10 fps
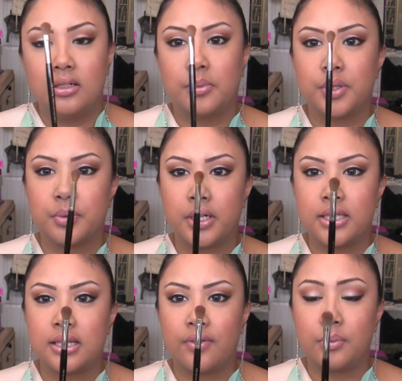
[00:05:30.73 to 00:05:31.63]
number
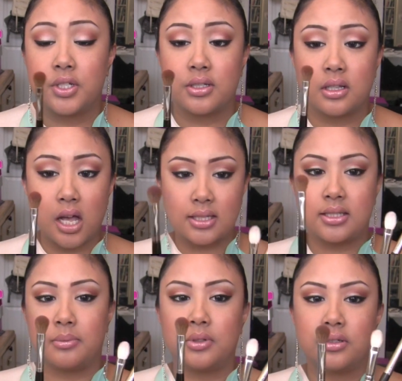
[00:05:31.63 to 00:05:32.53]
twenty-seven, which is a lot
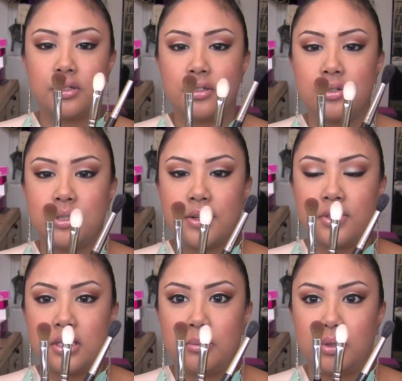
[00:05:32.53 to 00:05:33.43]
similar to the two
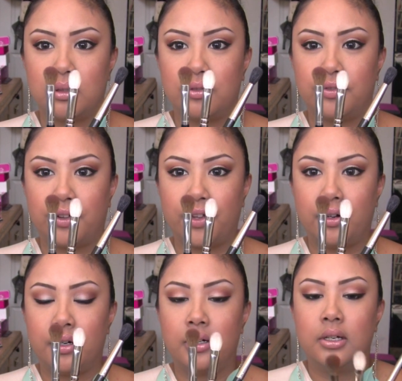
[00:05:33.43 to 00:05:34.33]
seventeen, but a little
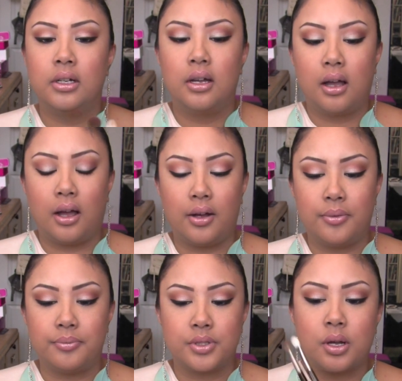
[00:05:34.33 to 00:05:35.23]
fluffier.
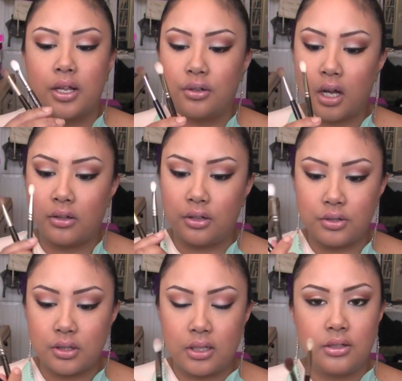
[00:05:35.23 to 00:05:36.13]
Um, so I, I'll
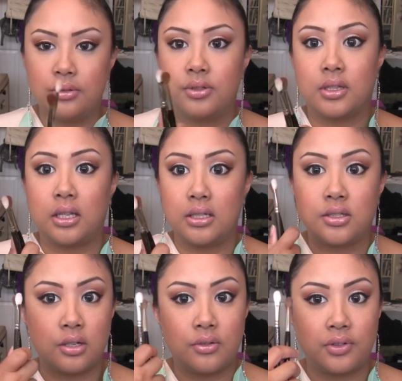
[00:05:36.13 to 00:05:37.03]
usually use
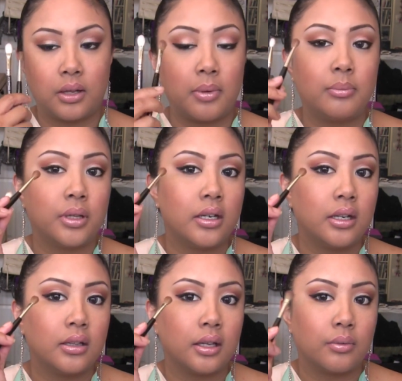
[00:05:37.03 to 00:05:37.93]
these two for like my
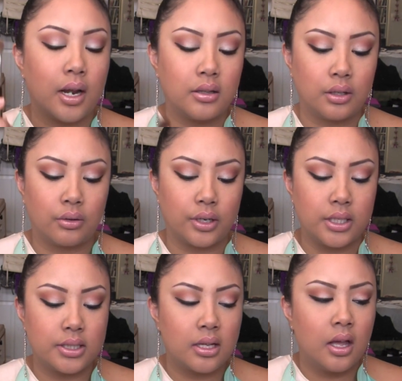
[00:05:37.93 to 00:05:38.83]
blending and like right in the
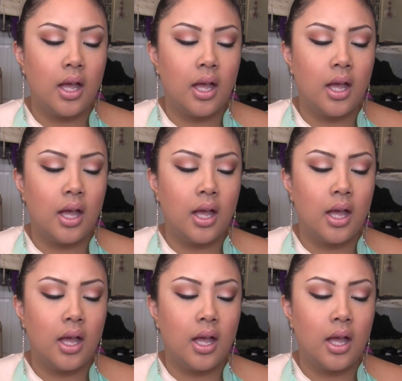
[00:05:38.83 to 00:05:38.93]
crease.